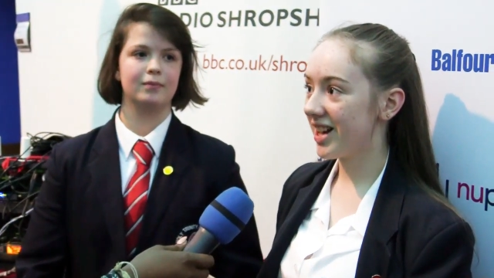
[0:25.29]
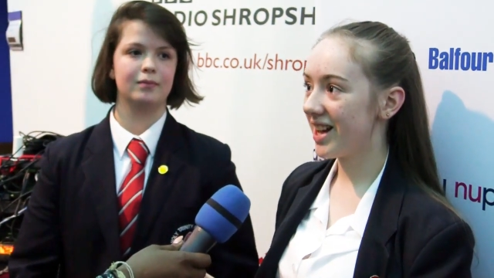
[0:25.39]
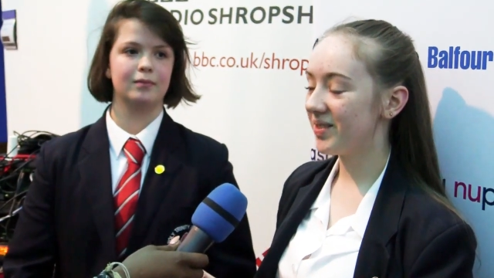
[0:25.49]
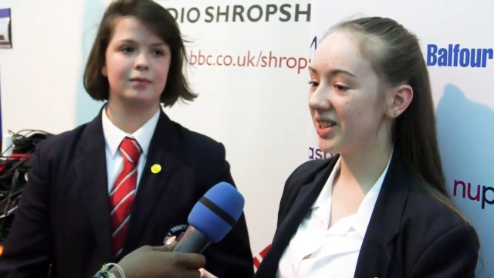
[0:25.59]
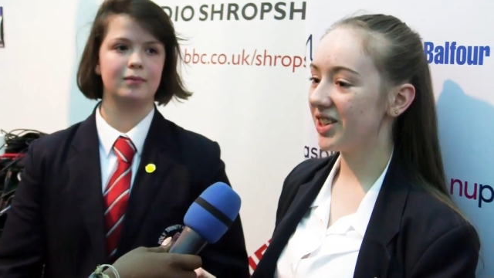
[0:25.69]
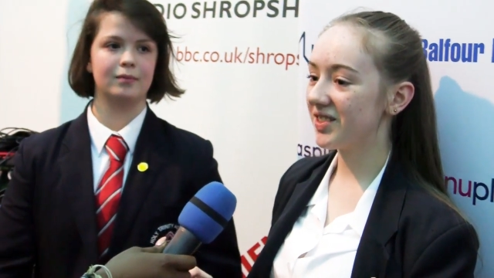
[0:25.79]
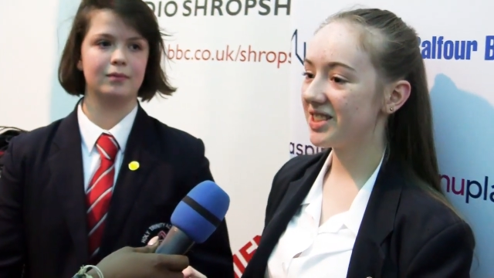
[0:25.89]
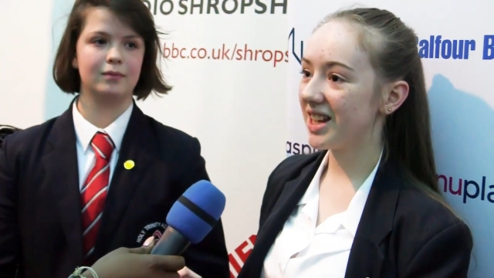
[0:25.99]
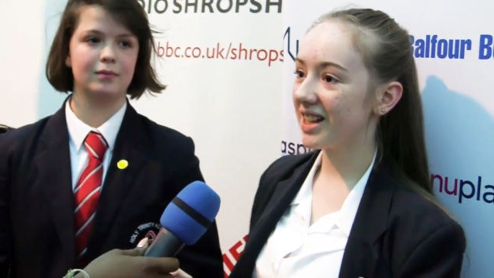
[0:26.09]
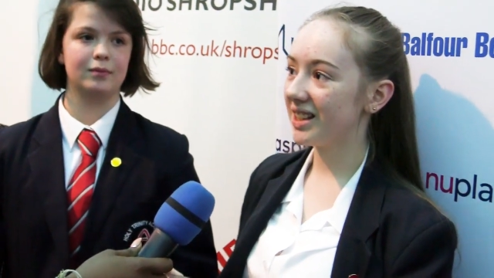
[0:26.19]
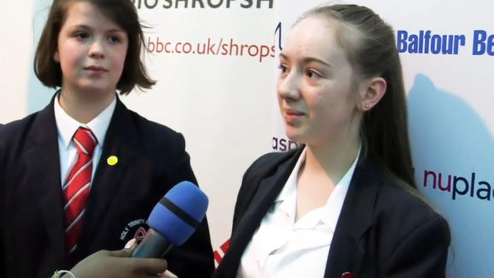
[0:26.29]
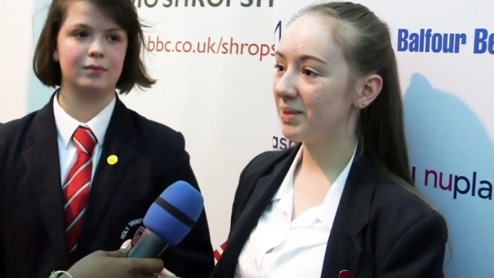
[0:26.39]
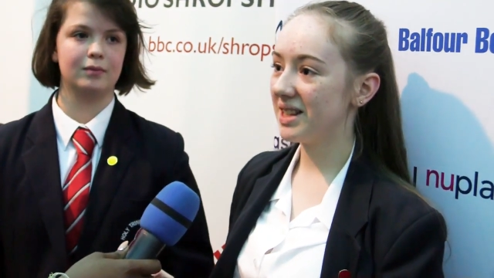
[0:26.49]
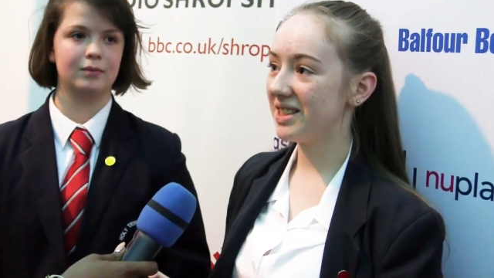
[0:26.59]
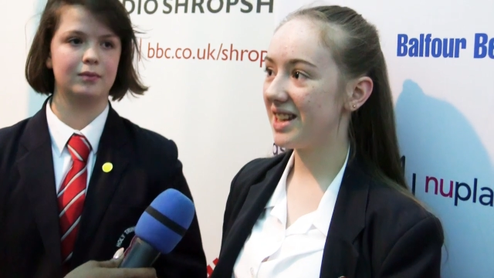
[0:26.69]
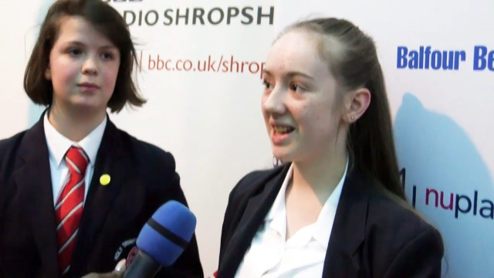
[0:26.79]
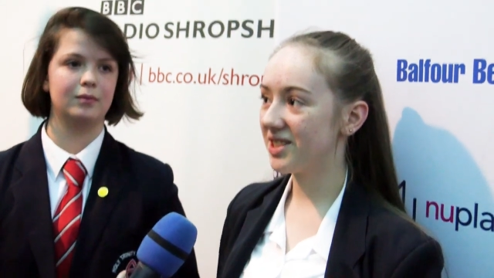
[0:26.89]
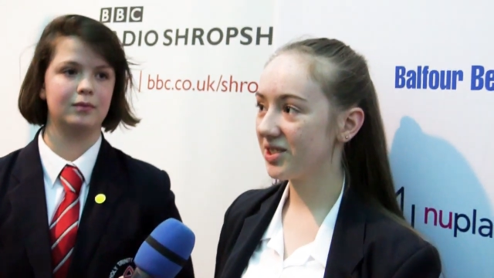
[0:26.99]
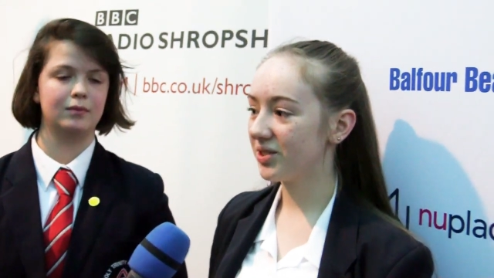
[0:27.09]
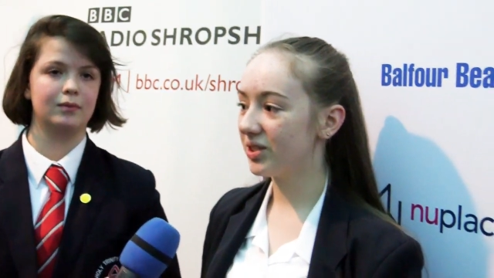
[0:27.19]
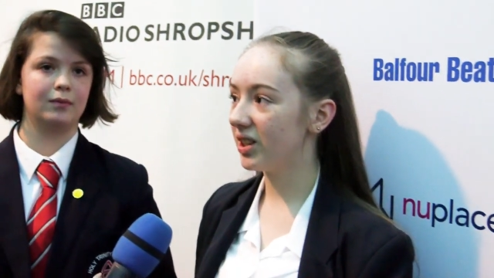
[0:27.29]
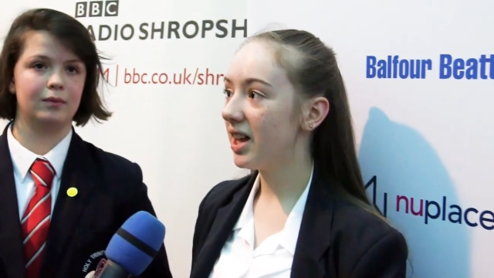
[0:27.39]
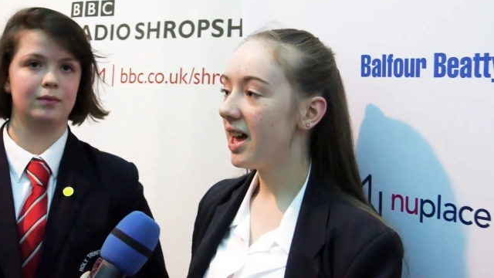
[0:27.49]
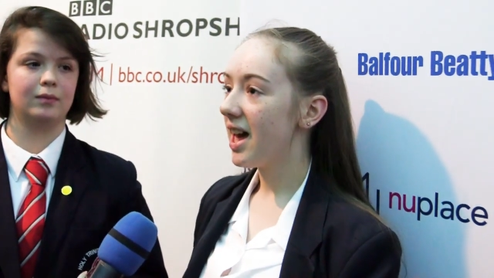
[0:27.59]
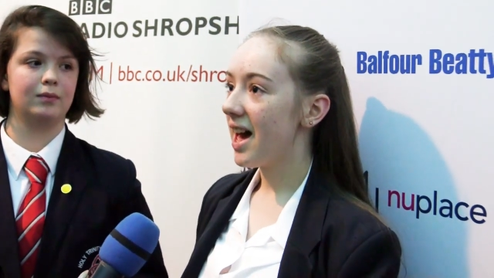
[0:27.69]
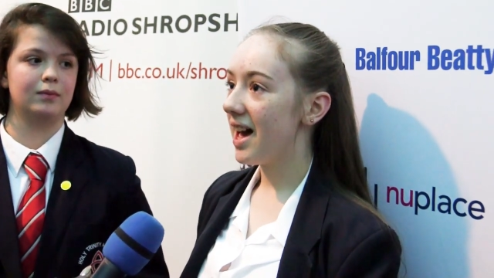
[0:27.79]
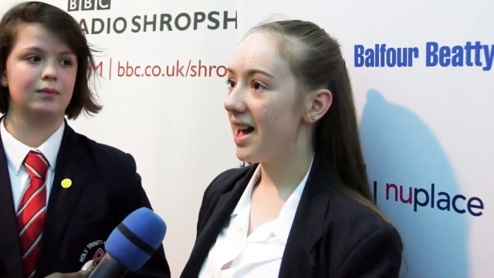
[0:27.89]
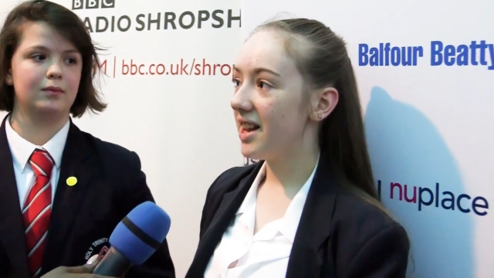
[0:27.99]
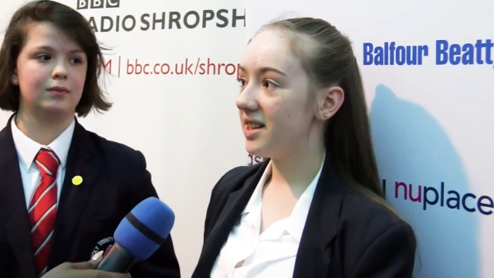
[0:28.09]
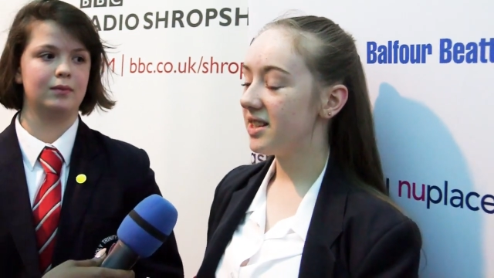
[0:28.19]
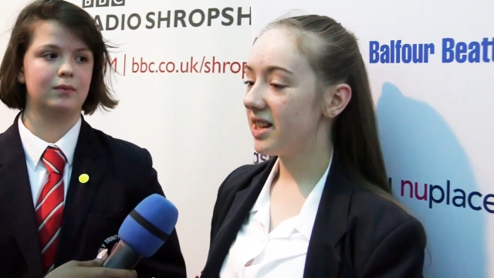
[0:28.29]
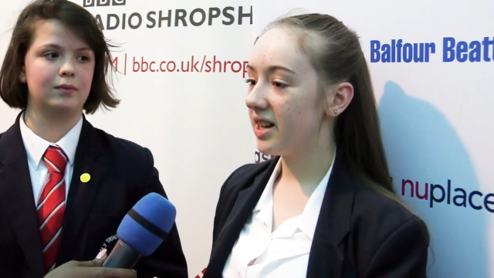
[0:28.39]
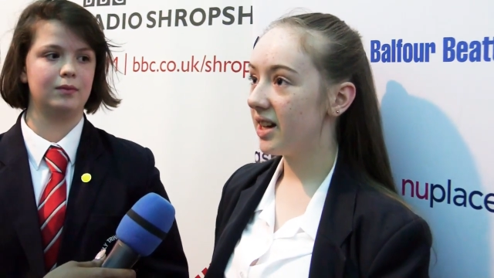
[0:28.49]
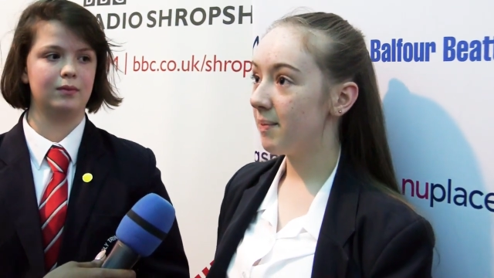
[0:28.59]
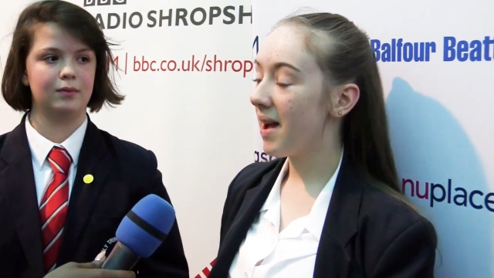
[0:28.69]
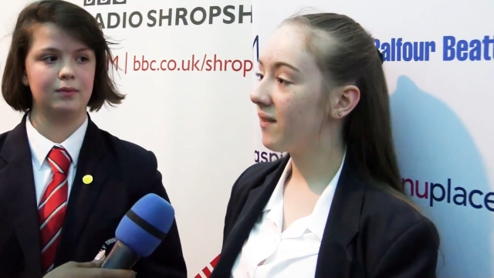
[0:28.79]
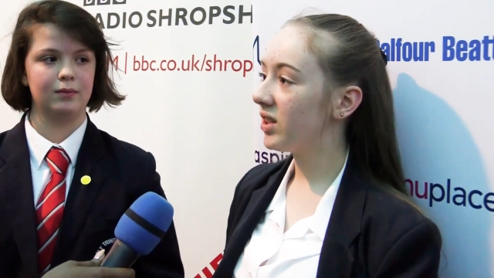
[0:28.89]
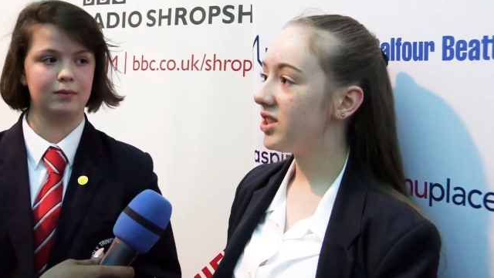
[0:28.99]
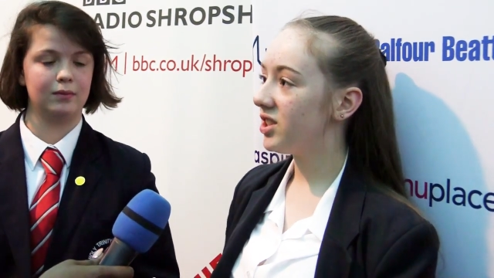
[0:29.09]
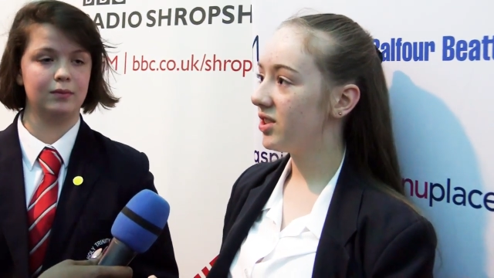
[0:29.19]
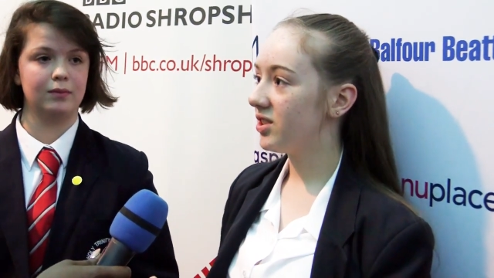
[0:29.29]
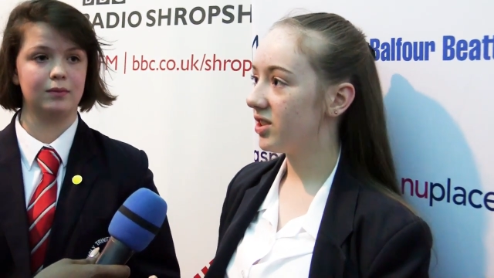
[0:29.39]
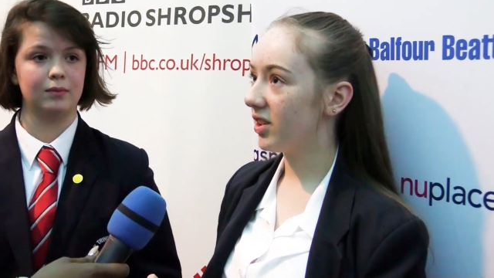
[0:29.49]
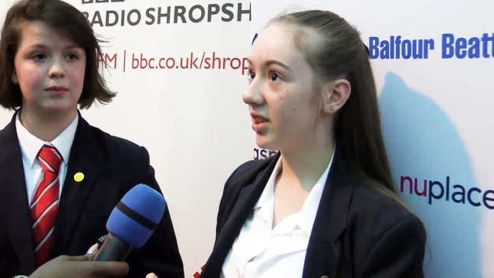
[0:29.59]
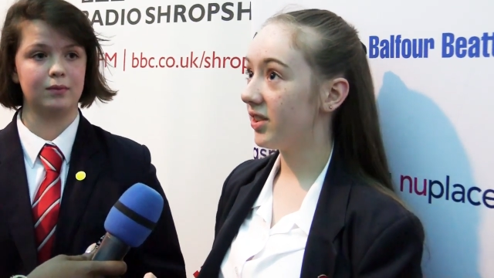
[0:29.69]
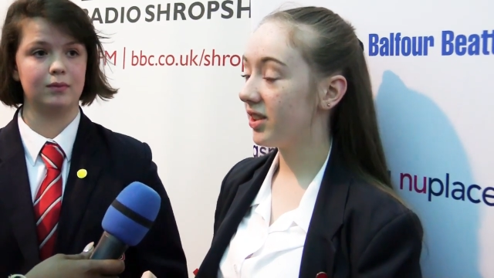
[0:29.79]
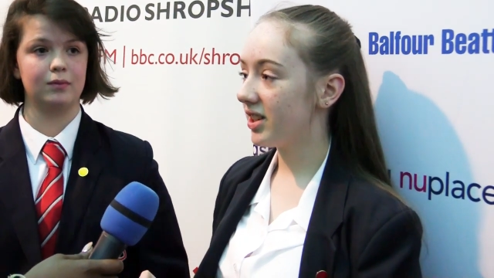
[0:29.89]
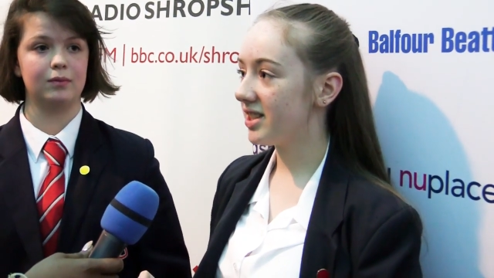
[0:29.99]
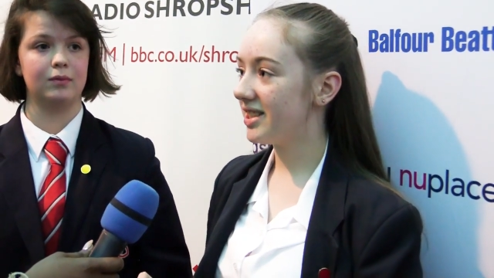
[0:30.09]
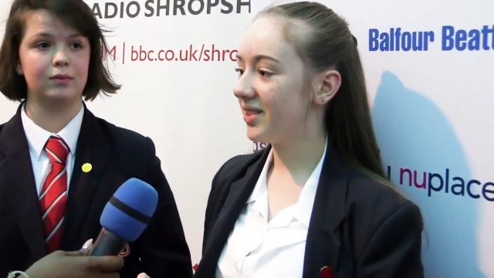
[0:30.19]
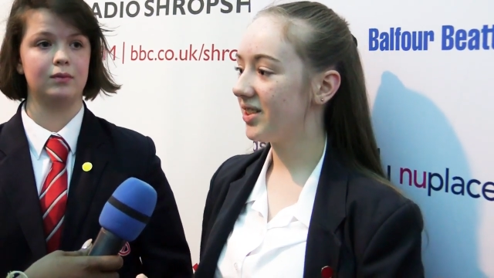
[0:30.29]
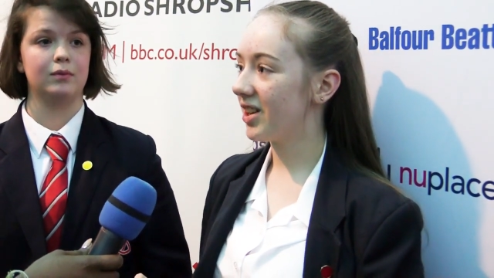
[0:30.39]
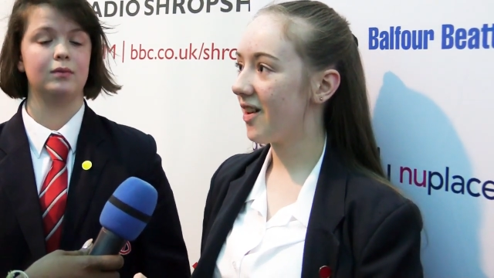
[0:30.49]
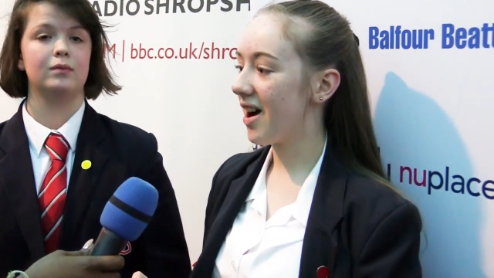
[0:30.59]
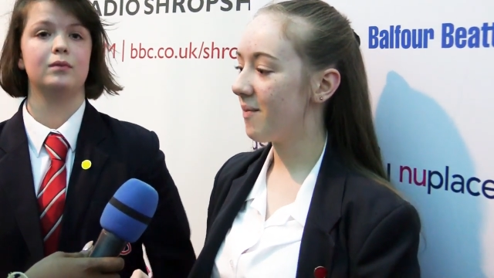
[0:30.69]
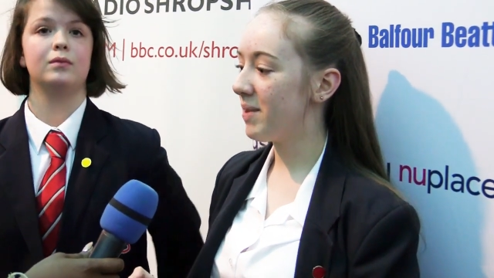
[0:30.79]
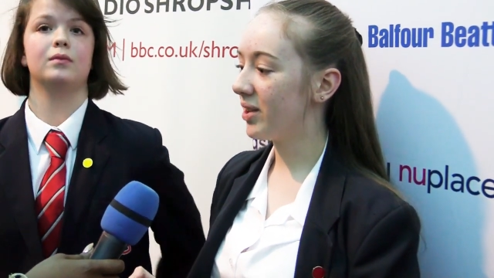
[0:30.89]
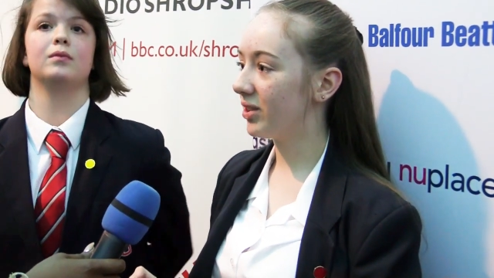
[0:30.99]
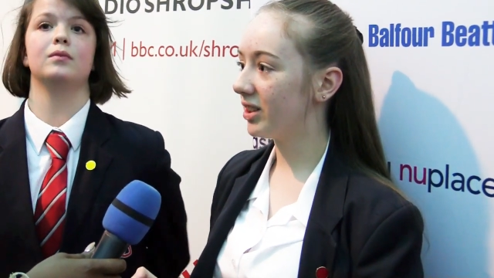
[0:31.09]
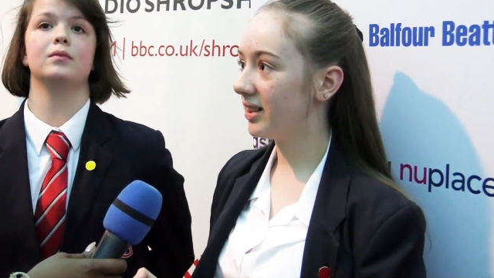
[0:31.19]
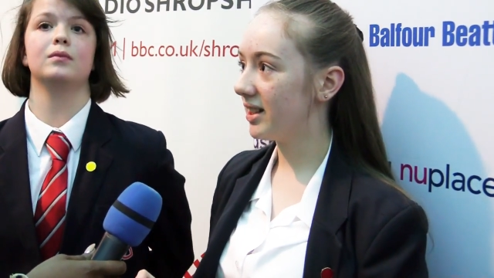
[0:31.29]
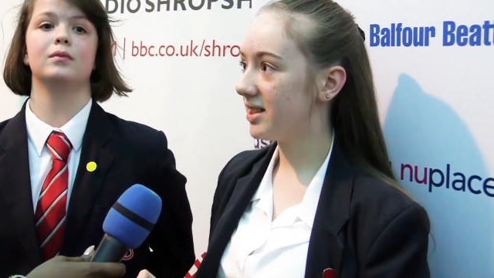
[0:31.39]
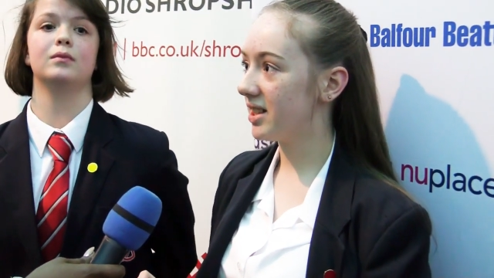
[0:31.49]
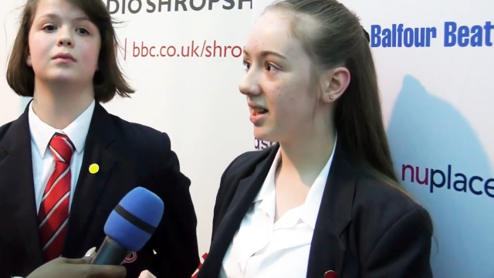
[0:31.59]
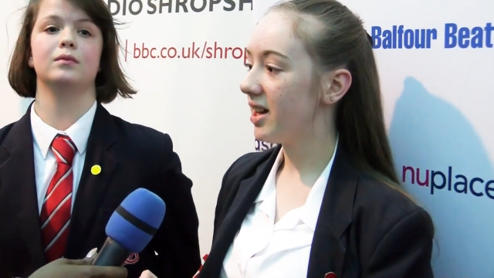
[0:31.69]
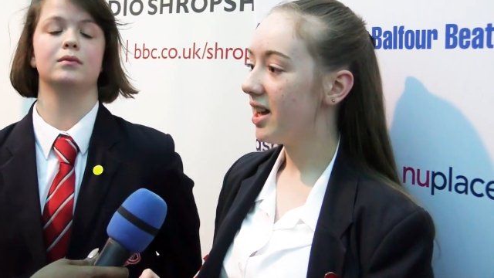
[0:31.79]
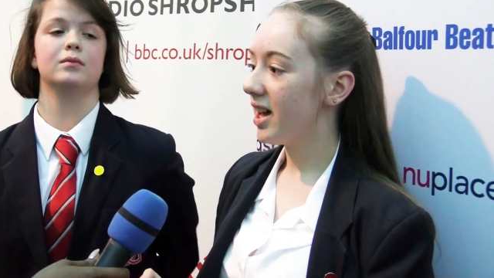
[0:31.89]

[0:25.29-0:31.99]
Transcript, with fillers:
Speaker 1: that and we got recycling bins in our school. And um, every tutor on a Thursday, we'd go out and pick all the litter.